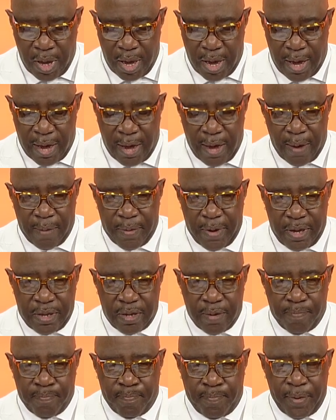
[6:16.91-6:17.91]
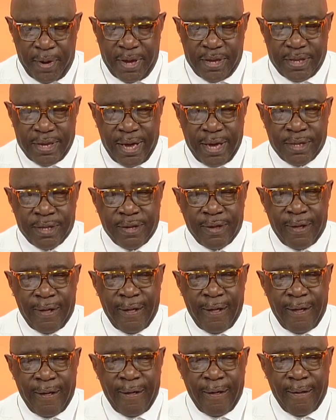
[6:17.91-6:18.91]
Um, in the in that
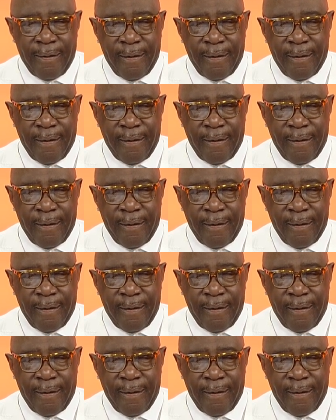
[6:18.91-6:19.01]
uh,